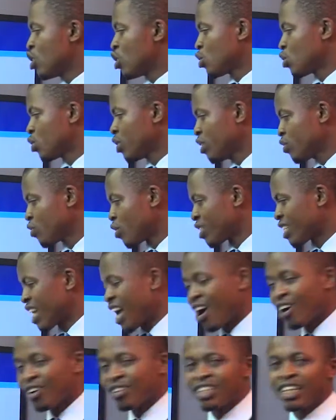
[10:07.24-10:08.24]
So this was
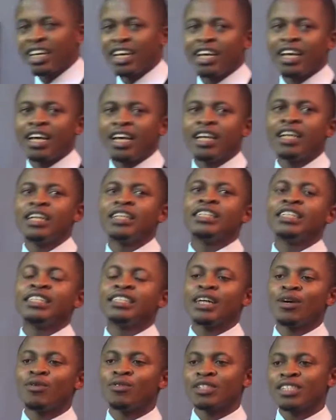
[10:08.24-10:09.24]
how the
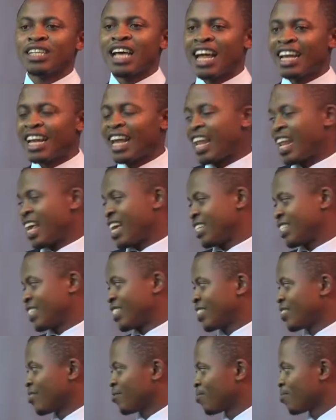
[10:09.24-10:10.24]
data was
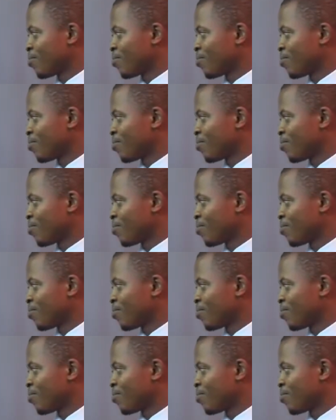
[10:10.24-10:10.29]
analyzed.